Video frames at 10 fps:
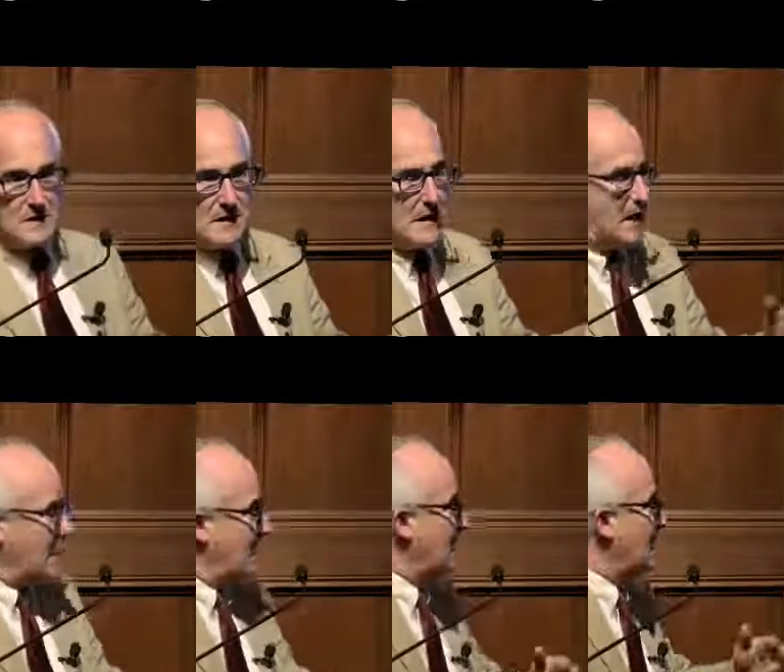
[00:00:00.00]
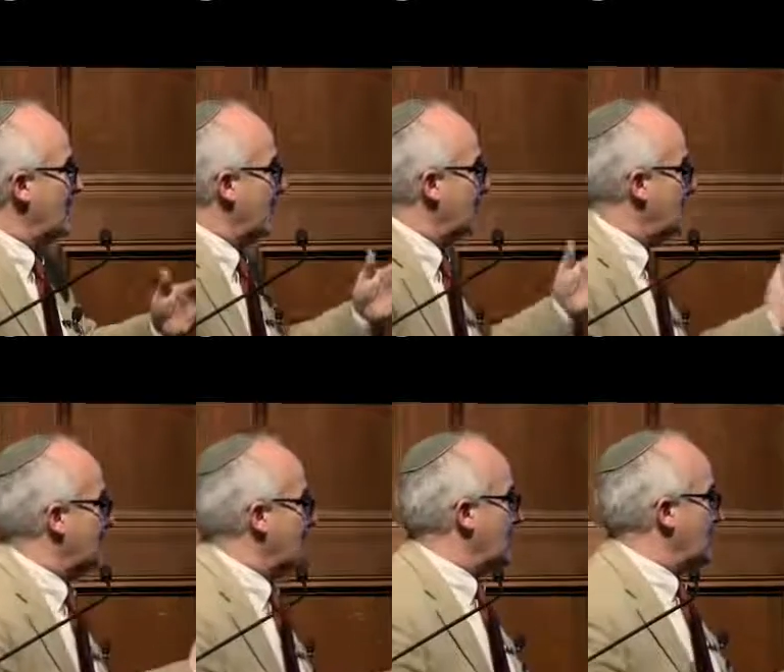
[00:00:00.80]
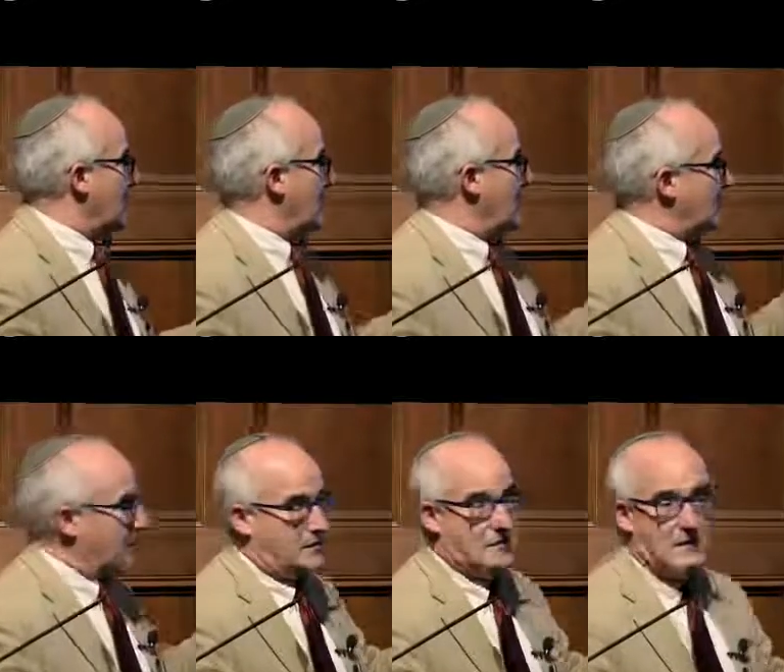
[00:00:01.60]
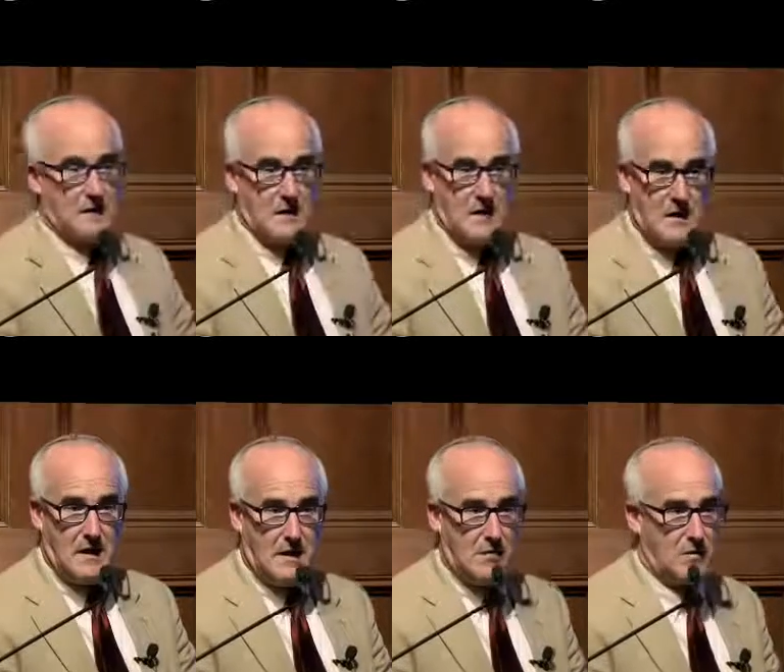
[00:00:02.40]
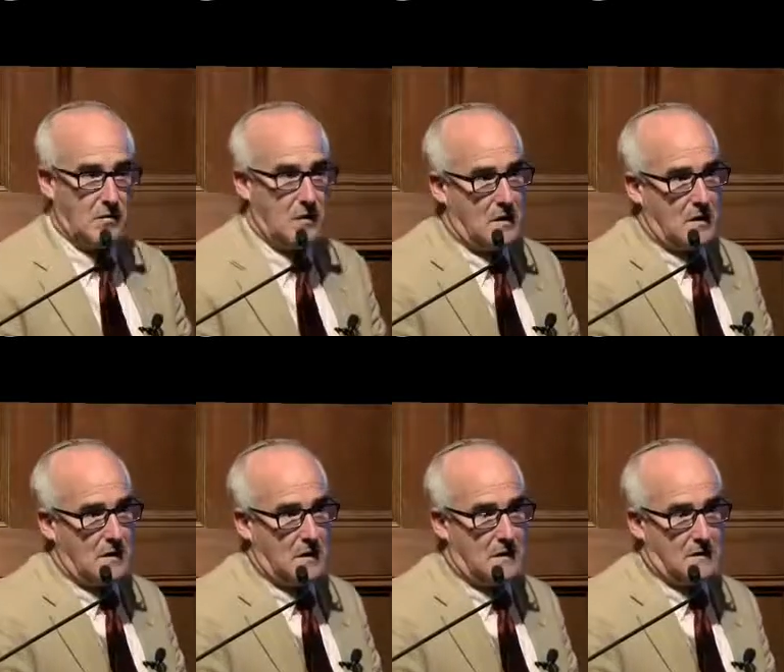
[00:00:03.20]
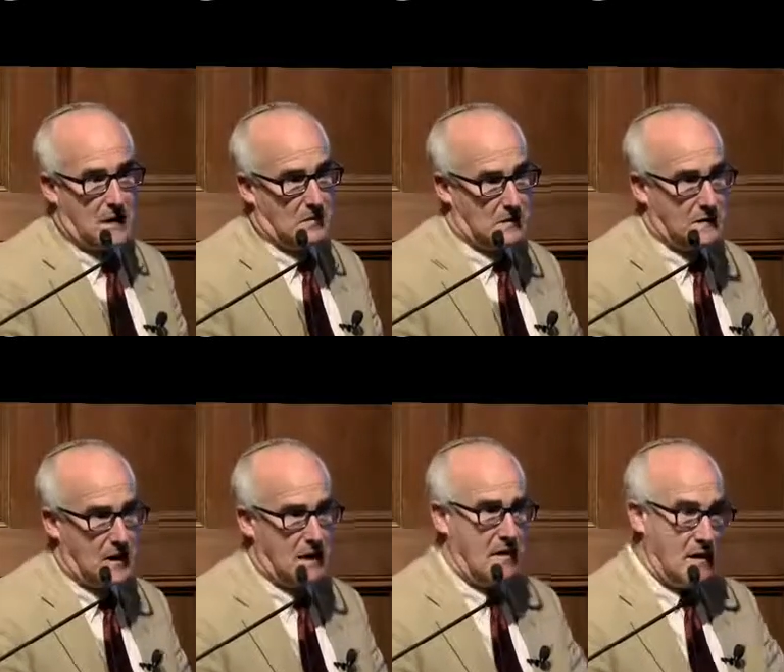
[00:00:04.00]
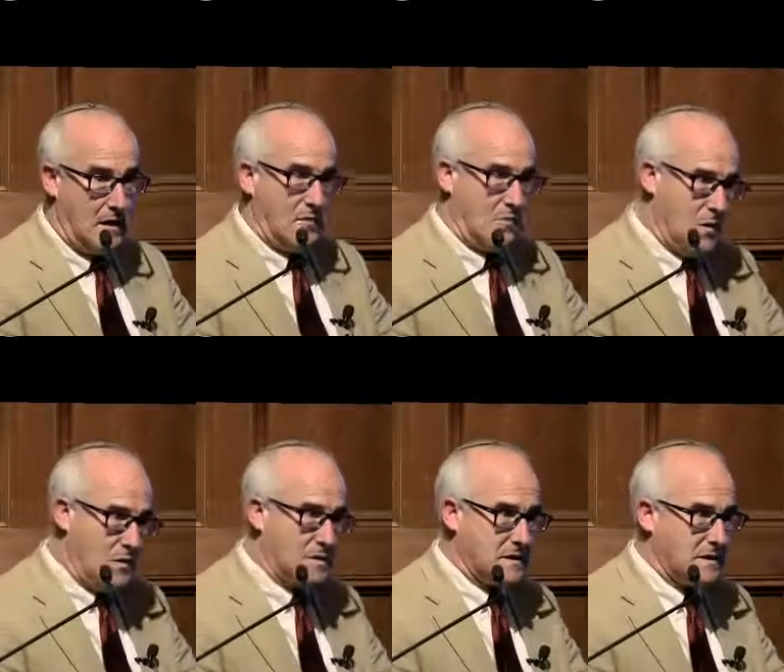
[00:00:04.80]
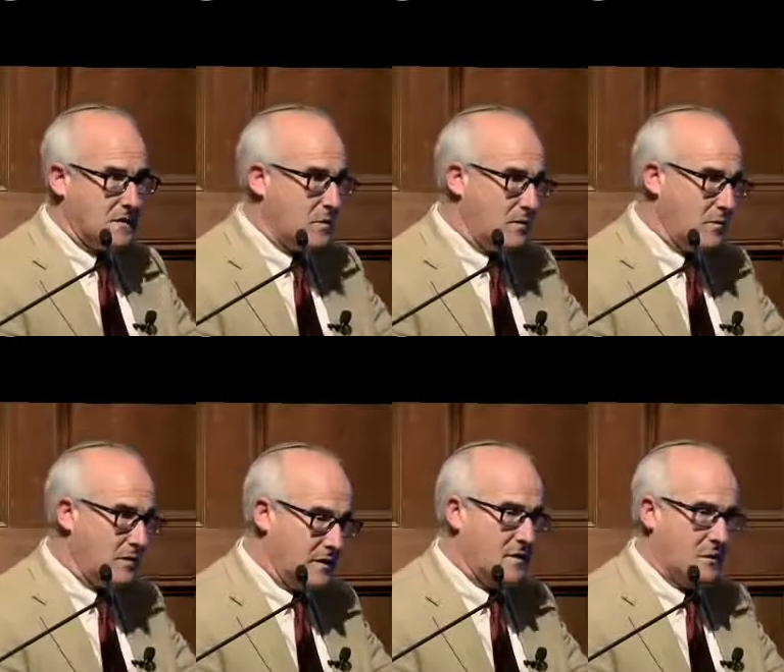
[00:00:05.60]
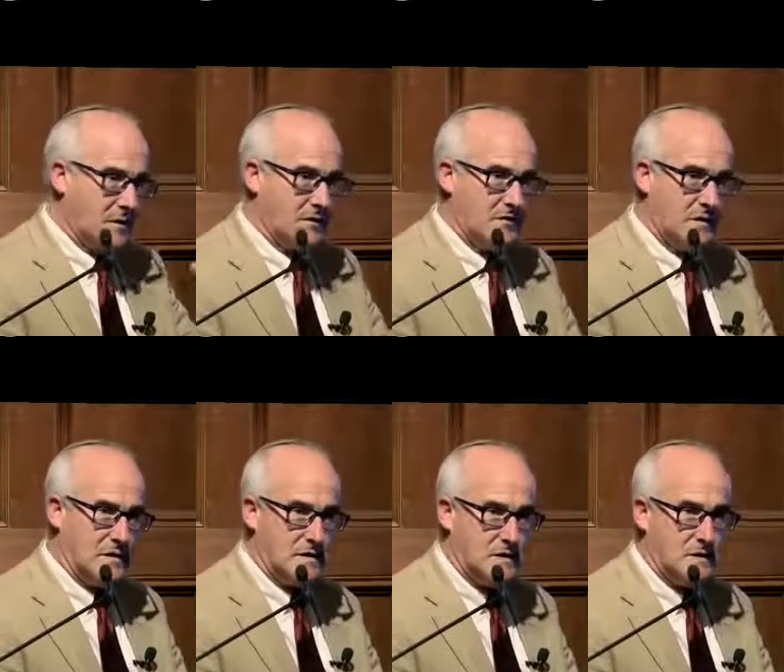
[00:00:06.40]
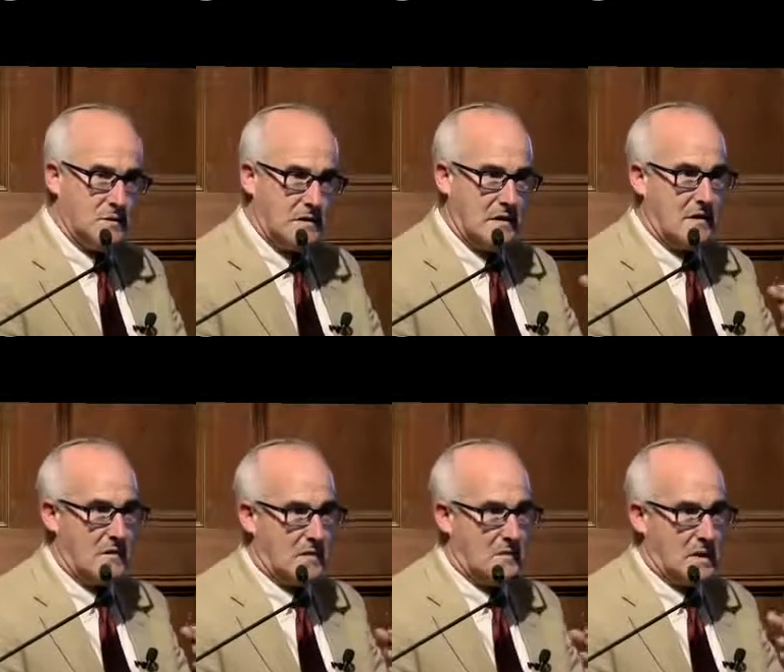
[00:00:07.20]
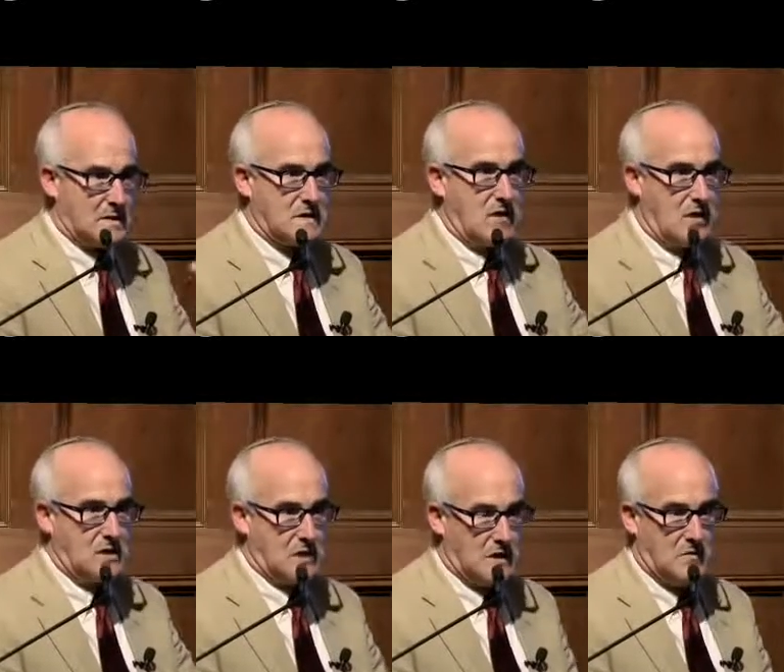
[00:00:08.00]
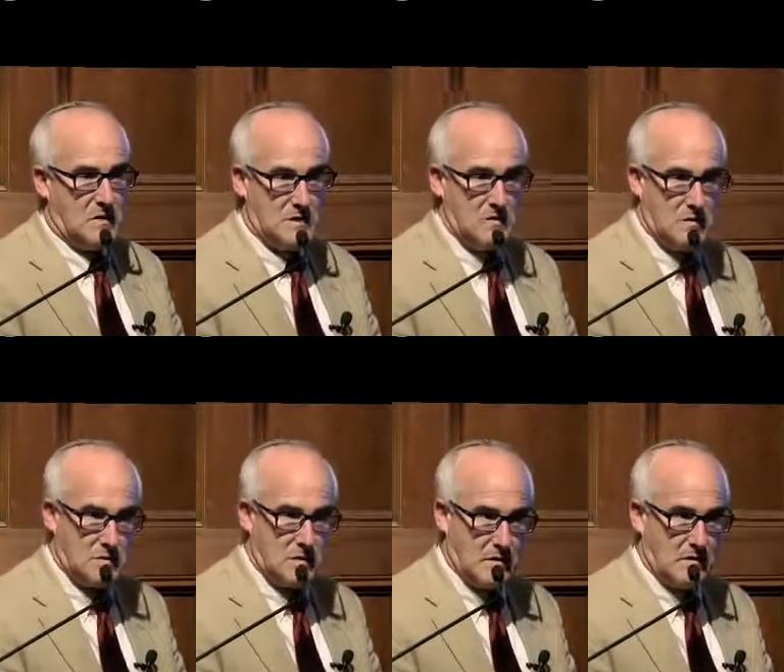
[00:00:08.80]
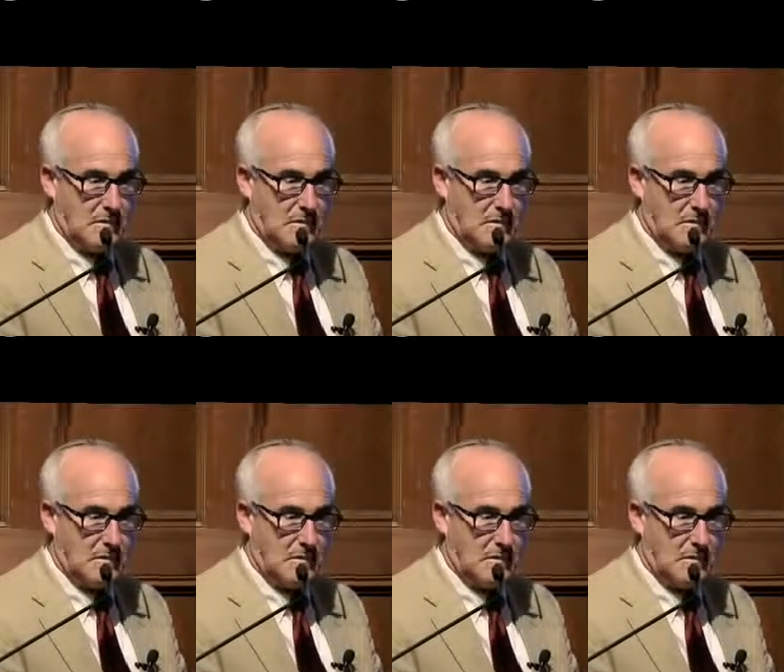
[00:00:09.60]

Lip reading: and Delilah, David and Goliath, and other examples. And mostly when we think about the Philistines, we think of them as the arch enemies of Israel.